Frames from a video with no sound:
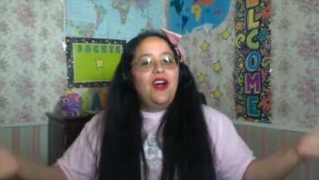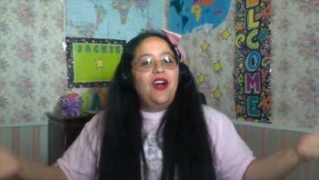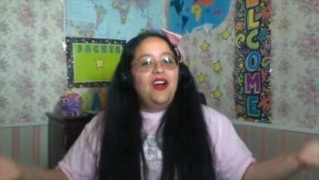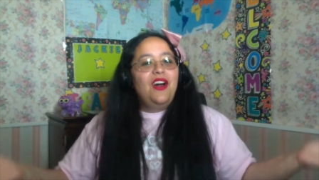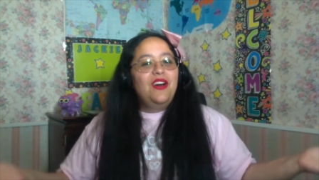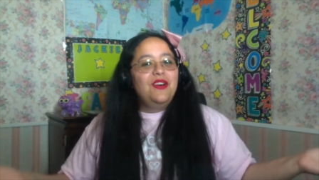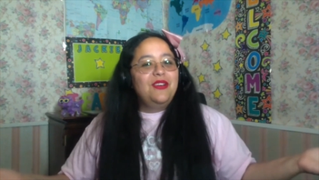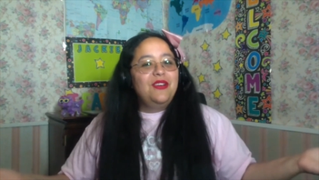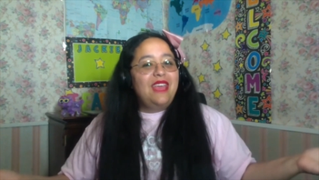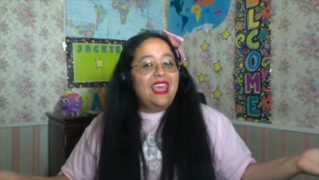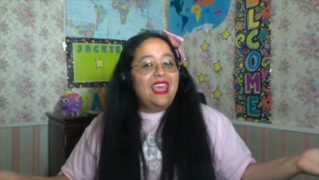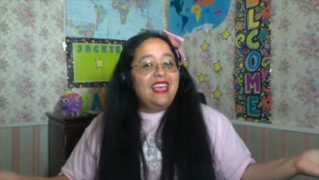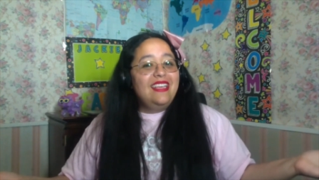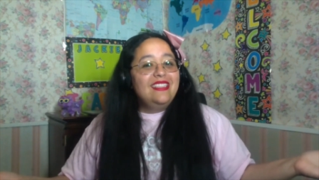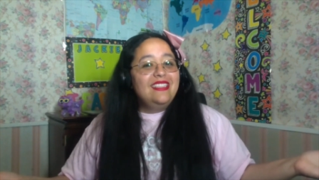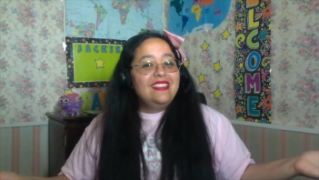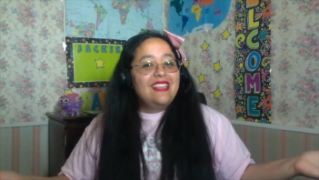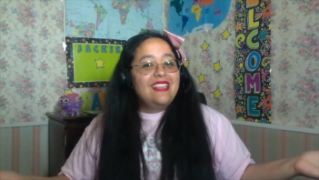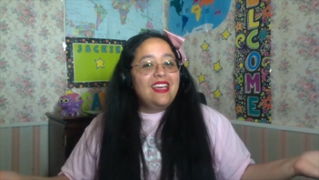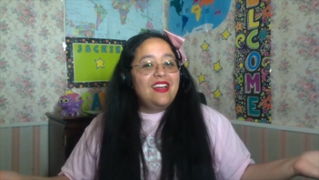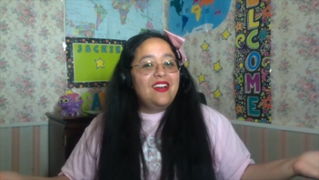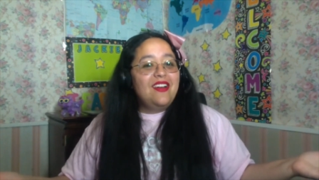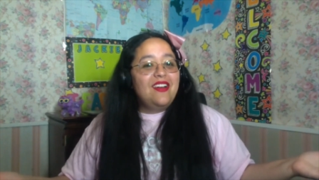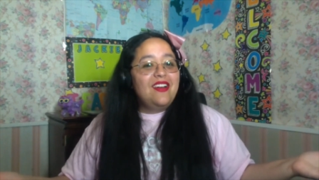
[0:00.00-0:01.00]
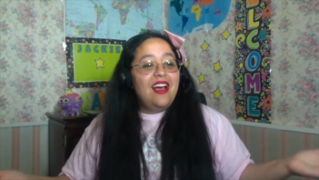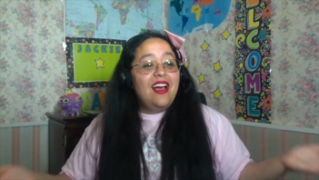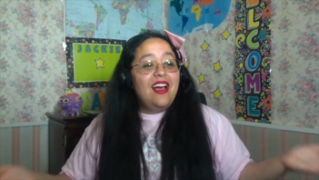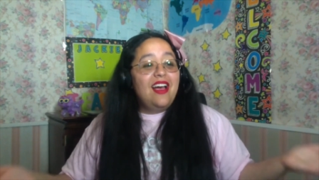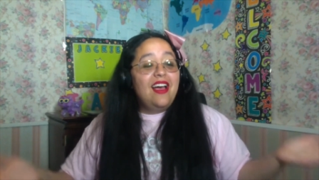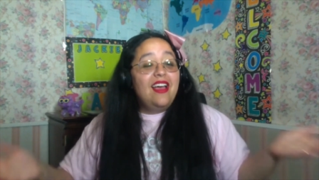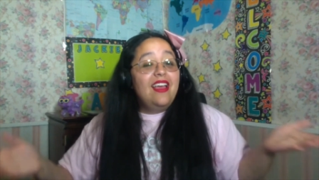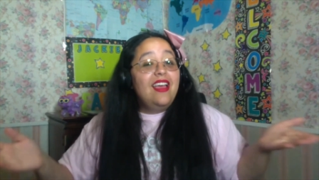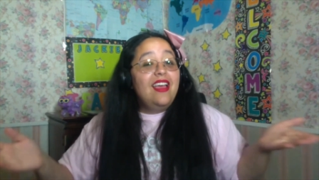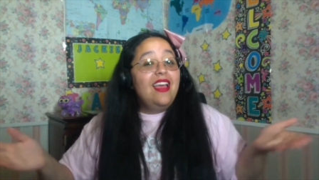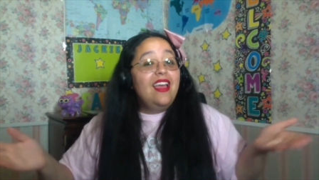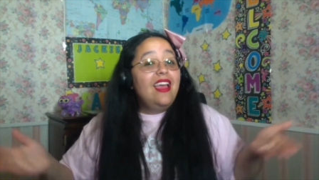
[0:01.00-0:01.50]
Okay, Sarah,
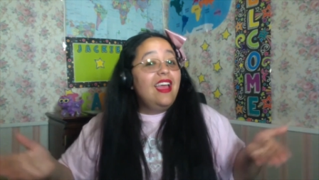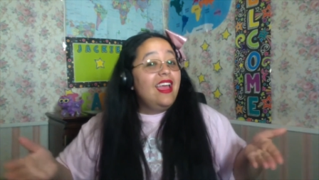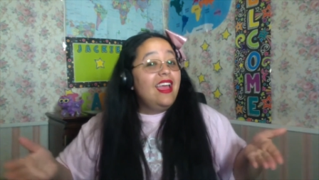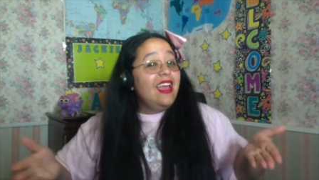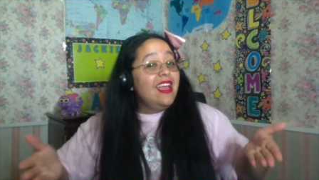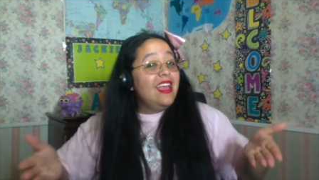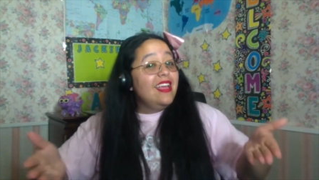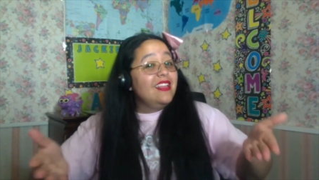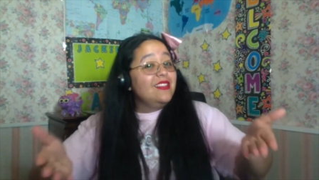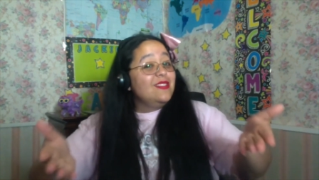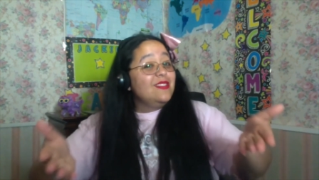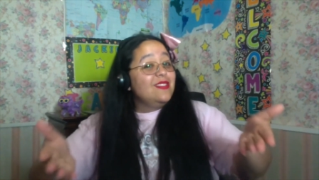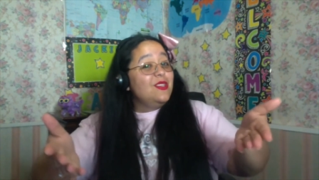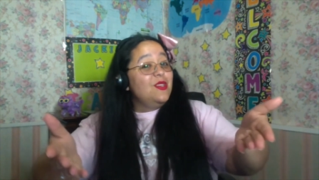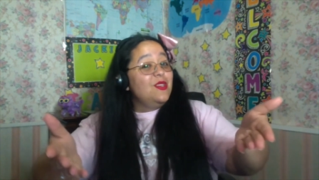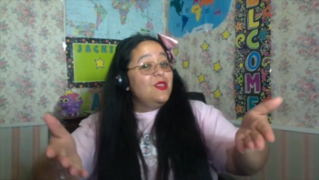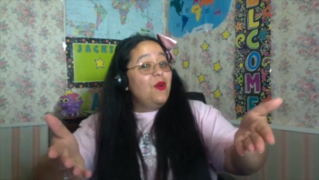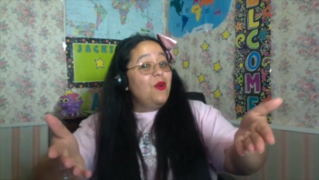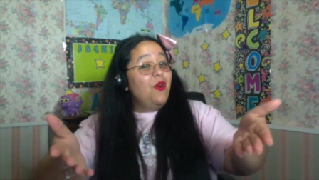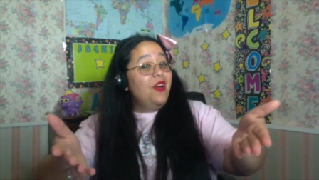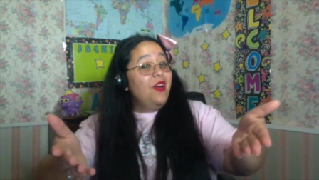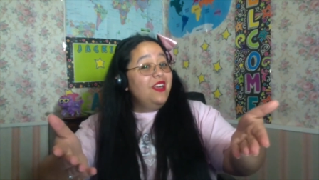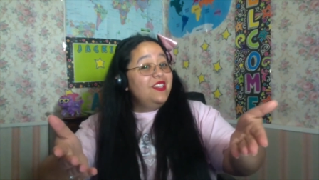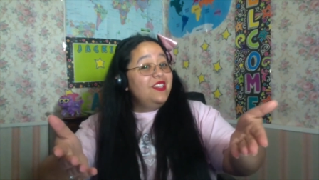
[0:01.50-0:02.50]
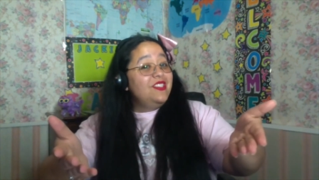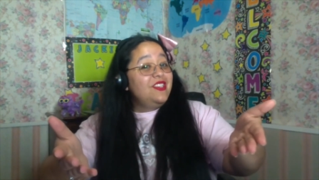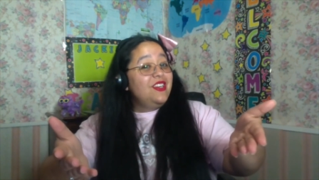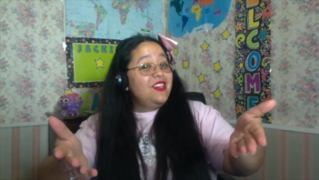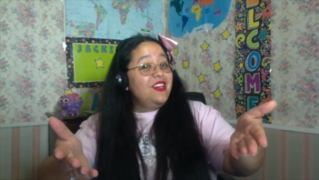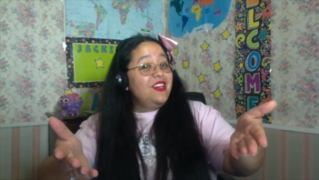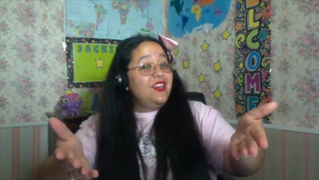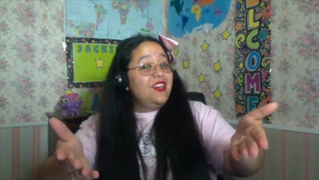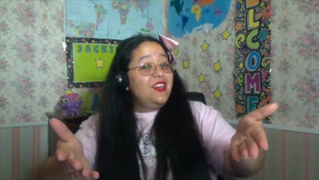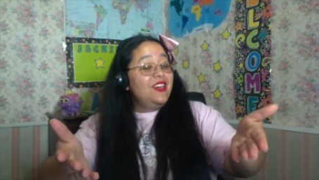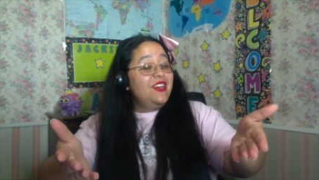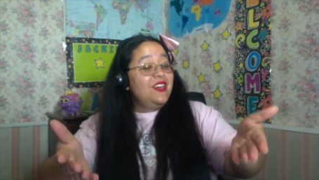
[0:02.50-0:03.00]
it's your
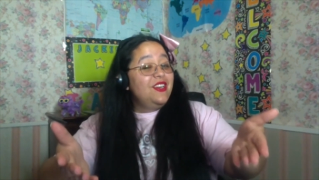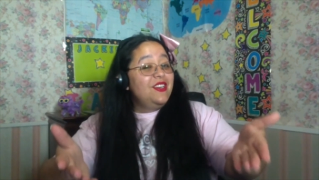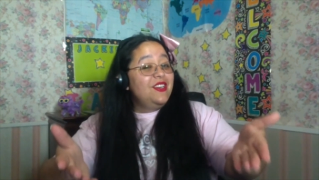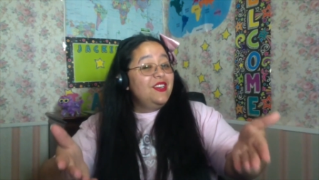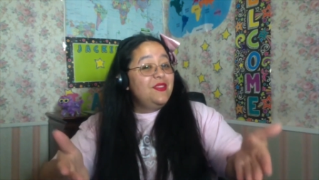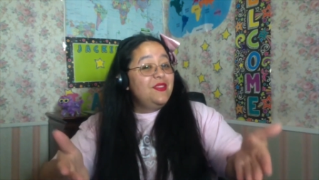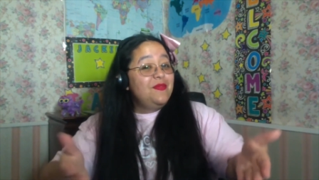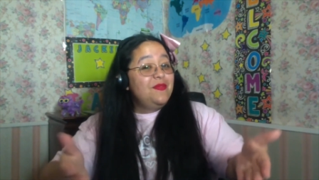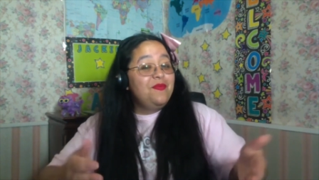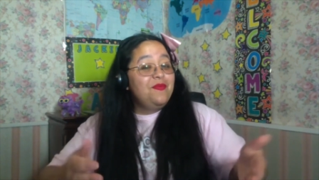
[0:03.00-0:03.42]
turn.